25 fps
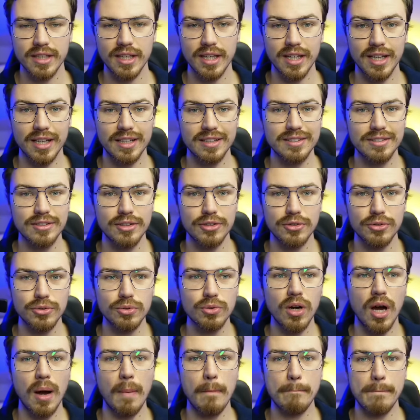and you
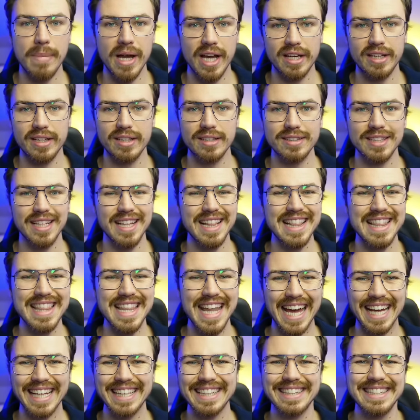are better than
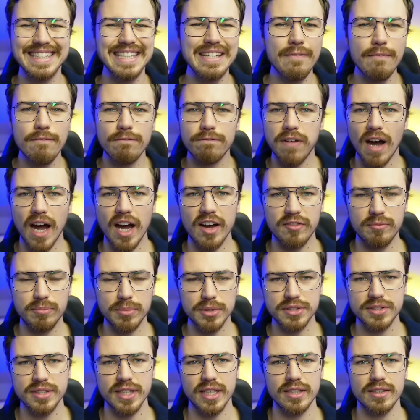
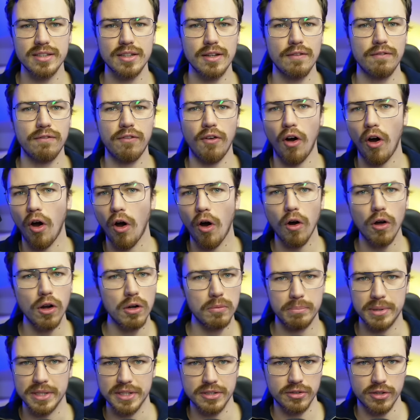95% of all
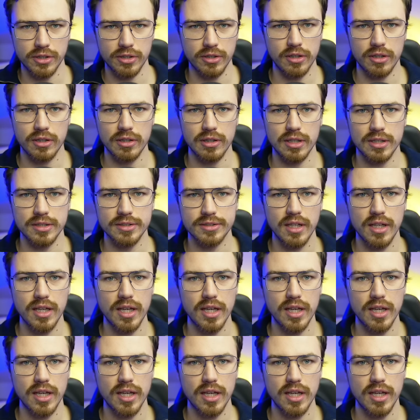Bitcoin hodlers.